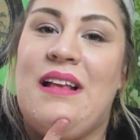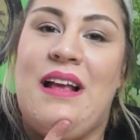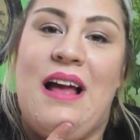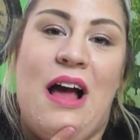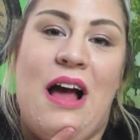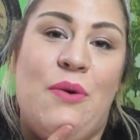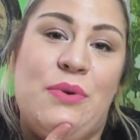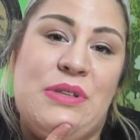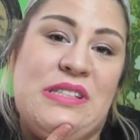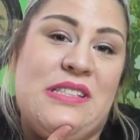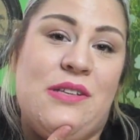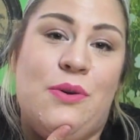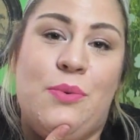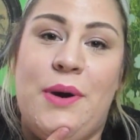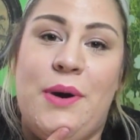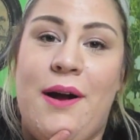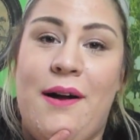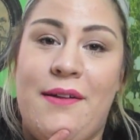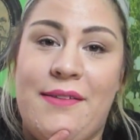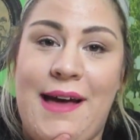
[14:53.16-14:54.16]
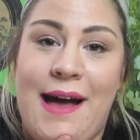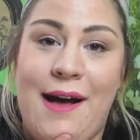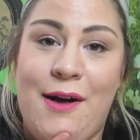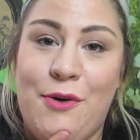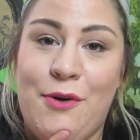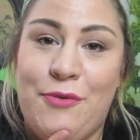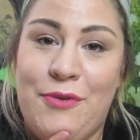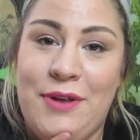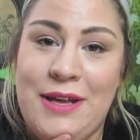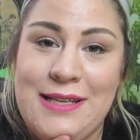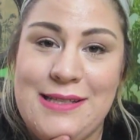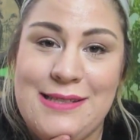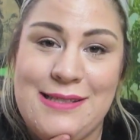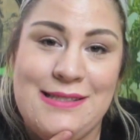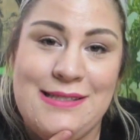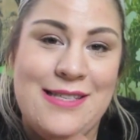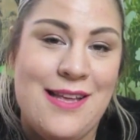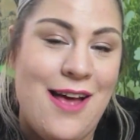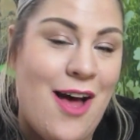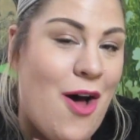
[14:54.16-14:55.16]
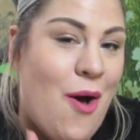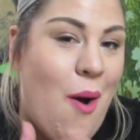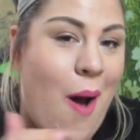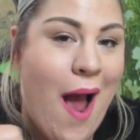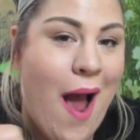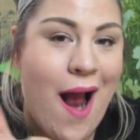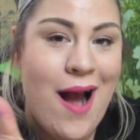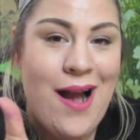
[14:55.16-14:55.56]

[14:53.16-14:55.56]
I would still wear all the outfits, so.